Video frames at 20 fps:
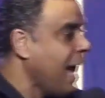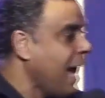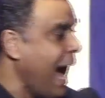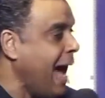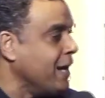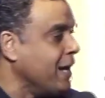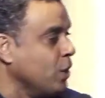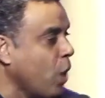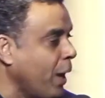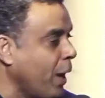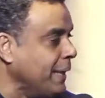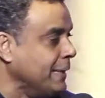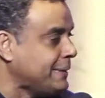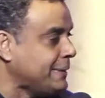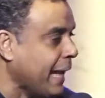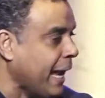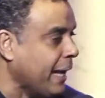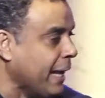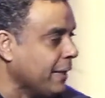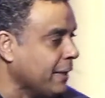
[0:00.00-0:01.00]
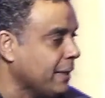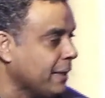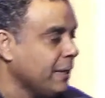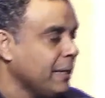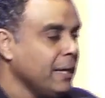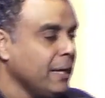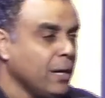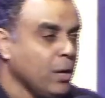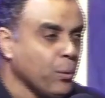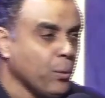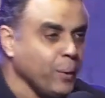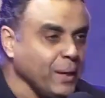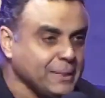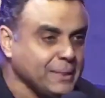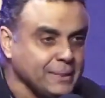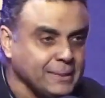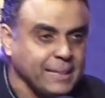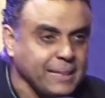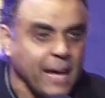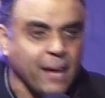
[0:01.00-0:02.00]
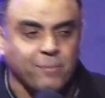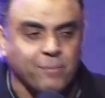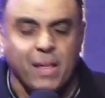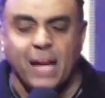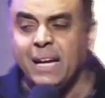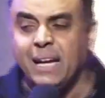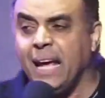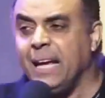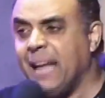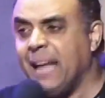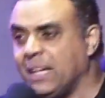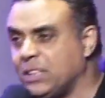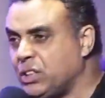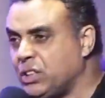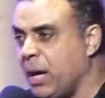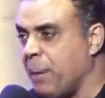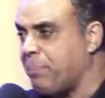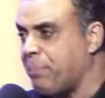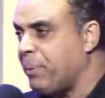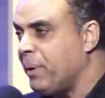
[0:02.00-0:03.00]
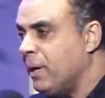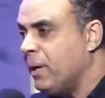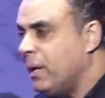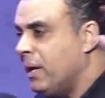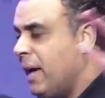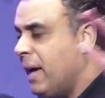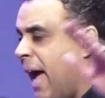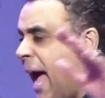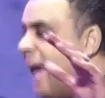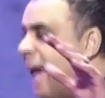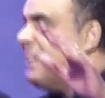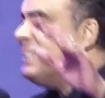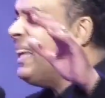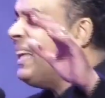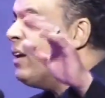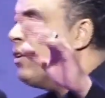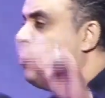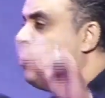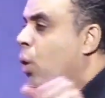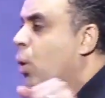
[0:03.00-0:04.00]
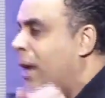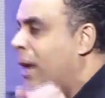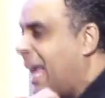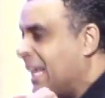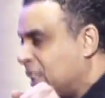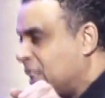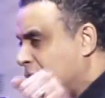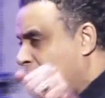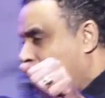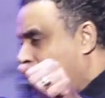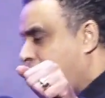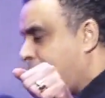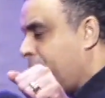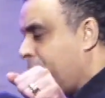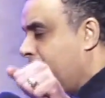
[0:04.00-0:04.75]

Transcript: anointing. Receive the leadership and the rulership